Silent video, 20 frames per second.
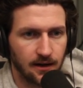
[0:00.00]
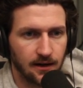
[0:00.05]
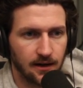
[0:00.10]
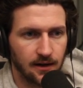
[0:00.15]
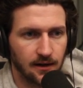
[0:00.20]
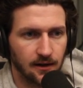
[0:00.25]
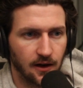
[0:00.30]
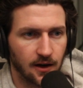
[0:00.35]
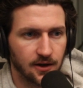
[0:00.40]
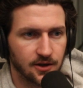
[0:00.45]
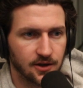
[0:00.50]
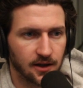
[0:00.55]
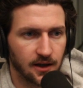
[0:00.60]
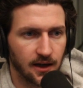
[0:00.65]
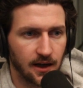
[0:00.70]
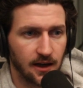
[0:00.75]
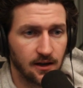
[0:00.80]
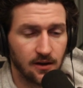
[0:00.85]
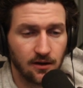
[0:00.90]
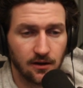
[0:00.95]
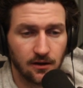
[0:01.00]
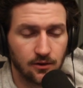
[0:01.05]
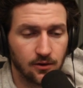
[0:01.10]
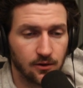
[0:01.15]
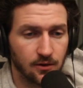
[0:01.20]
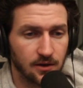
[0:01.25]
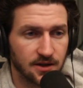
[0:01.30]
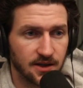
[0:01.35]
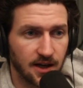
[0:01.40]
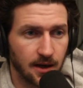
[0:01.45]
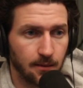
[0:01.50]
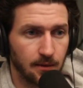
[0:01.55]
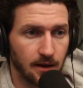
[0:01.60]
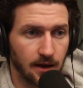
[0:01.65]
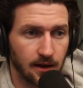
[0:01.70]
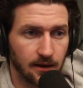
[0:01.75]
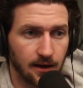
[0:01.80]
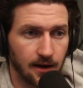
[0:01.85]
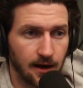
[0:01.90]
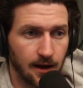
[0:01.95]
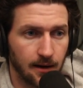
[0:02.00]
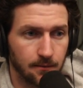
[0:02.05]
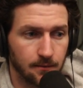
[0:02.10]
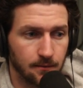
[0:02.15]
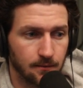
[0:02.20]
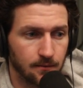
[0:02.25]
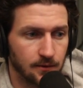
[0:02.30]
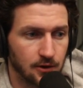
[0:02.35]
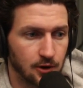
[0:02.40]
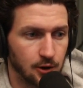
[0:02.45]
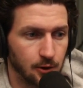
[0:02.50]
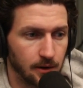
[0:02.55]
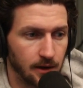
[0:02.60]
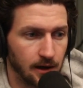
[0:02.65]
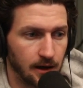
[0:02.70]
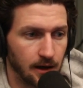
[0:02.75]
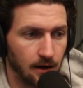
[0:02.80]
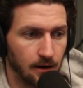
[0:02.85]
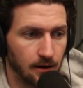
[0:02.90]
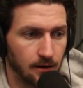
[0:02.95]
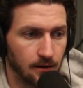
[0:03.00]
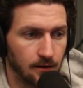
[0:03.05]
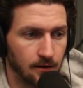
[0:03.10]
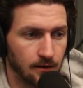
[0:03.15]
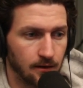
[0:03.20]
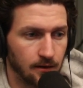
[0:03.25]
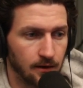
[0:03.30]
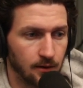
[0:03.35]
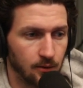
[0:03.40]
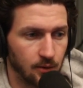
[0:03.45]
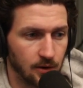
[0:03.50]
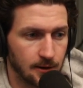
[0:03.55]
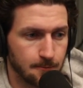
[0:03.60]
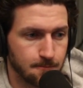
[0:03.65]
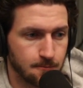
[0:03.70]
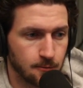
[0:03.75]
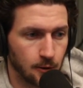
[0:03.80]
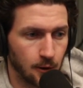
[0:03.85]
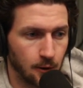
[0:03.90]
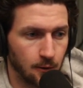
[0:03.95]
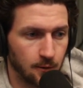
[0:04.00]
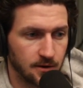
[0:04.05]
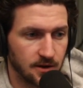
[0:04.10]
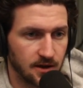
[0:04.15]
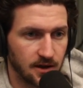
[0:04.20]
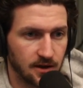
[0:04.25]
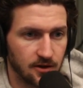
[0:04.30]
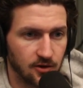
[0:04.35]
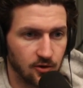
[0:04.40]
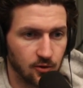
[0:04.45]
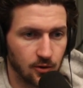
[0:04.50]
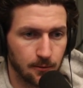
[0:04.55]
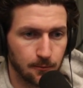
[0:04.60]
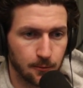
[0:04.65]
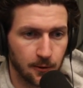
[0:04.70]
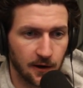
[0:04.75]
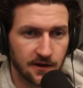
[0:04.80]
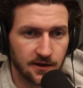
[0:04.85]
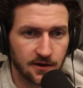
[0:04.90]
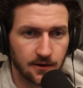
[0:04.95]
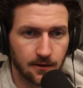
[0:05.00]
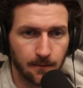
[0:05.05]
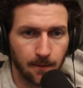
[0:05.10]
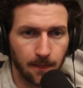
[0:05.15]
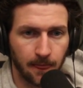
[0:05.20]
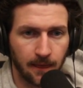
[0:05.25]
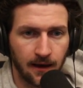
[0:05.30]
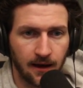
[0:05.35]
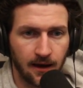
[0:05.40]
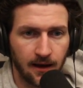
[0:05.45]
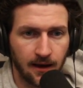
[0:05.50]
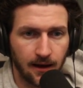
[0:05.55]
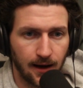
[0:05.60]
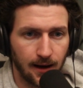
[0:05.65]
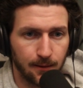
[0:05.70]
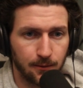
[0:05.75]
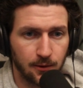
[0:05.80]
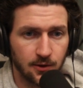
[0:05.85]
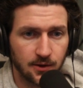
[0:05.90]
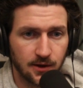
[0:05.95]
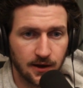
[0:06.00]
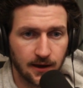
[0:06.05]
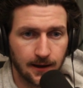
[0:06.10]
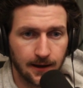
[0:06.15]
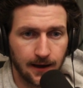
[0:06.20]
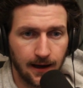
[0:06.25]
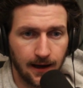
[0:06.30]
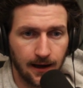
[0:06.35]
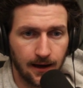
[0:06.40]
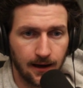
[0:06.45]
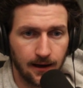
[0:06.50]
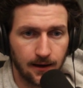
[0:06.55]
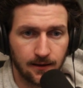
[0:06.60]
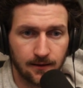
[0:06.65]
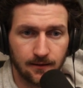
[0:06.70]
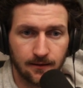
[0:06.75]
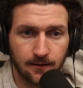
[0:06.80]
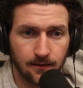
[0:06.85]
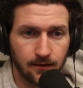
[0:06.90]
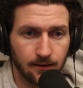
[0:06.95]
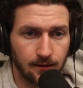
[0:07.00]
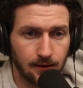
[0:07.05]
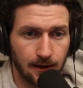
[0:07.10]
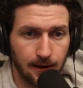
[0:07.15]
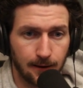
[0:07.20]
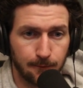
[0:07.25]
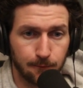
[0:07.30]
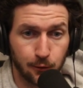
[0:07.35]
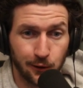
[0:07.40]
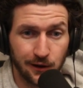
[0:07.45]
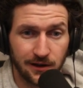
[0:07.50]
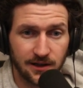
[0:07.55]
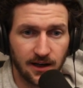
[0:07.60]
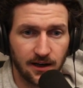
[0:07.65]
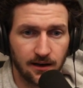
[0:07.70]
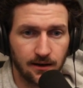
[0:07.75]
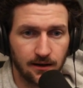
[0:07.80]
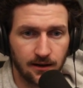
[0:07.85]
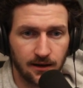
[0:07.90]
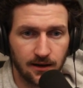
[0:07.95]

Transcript: Logic, and you can do the same thing that I'm doing here with a Pro C2 compressor. I'm using a preset.